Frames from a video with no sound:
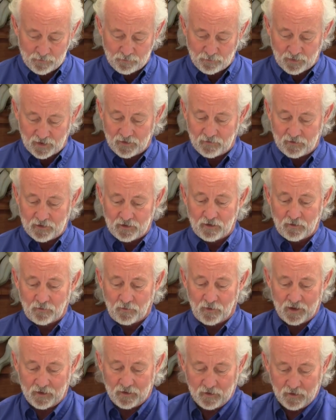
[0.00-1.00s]
but you know
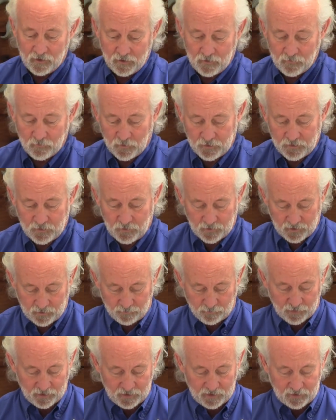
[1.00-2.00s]
what? We're doing a
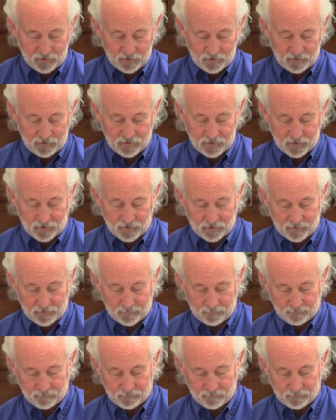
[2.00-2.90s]
pretty good uh,